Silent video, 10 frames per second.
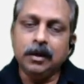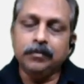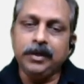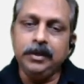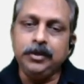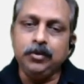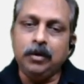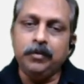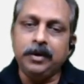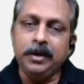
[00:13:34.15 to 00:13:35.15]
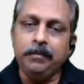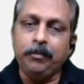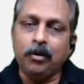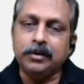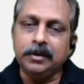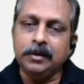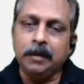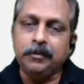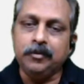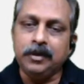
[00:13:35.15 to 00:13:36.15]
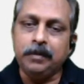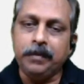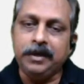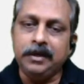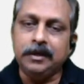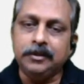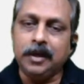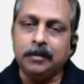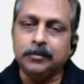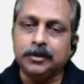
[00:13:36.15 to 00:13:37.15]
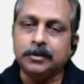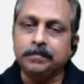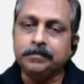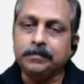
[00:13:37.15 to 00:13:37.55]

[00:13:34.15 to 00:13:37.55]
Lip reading: These two are very important. They have given in many exams.